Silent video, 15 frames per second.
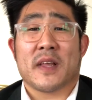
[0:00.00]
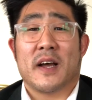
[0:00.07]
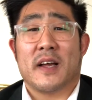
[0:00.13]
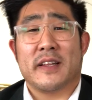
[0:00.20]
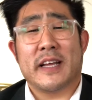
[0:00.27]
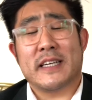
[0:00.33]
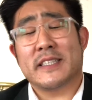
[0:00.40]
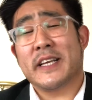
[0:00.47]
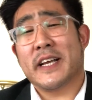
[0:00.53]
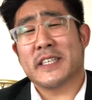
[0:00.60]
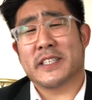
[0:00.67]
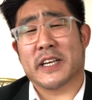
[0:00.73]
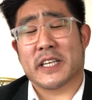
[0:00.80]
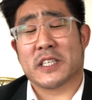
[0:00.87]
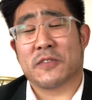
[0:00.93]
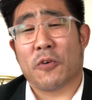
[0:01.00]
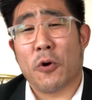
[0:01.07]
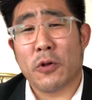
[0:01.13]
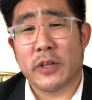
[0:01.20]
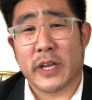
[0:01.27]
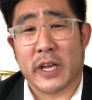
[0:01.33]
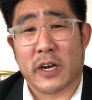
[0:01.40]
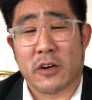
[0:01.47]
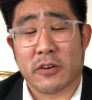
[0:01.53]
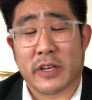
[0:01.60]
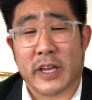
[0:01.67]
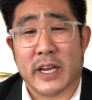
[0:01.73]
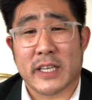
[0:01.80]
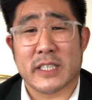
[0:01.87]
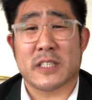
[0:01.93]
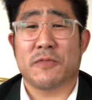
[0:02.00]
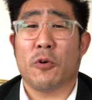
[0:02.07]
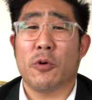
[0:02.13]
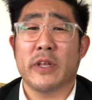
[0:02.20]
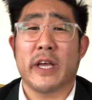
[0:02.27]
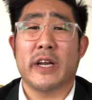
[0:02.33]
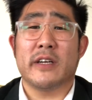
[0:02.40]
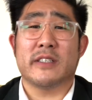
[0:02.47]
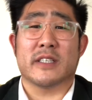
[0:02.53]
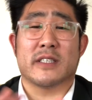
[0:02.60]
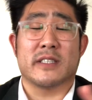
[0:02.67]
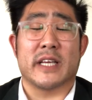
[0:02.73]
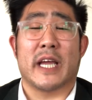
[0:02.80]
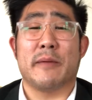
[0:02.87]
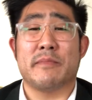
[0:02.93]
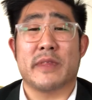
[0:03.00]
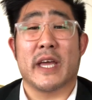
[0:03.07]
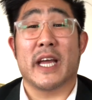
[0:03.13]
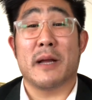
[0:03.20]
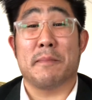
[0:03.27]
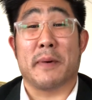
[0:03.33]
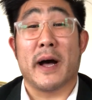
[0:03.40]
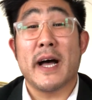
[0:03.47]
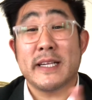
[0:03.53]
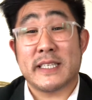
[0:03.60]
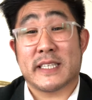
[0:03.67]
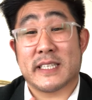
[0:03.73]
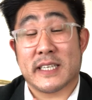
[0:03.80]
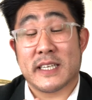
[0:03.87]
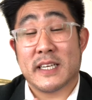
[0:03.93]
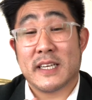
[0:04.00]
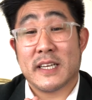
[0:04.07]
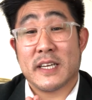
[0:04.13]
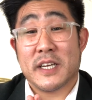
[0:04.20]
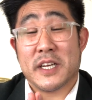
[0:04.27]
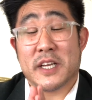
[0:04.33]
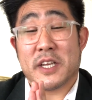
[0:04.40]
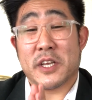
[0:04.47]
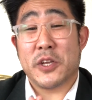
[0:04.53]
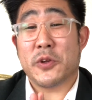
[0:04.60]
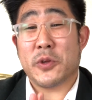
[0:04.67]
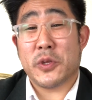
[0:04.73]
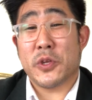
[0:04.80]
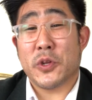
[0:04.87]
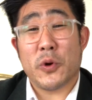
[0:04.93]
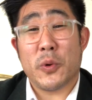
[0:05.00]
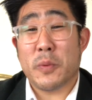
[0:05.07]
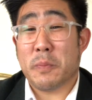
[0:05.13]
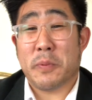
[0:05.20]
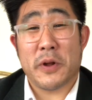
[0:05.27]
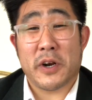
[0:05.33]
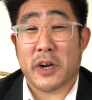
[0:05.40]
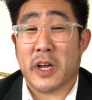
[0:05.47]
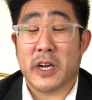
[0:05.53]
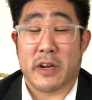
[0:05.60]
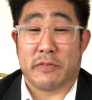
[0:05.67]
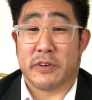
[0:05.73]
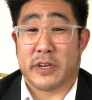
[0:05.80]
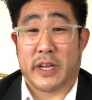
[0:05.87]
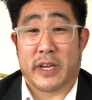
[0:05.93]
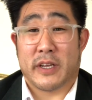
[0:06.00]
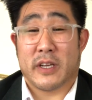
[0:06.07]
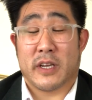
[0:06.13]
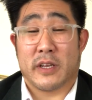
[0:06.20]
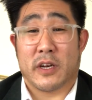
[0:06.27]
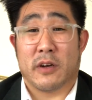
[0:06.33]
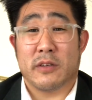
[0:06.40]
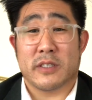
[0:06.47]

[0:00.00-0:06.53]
Next thing is the exfoliator, okay guys? Exfoliator is the same thing, but you don't put it on every day, you know?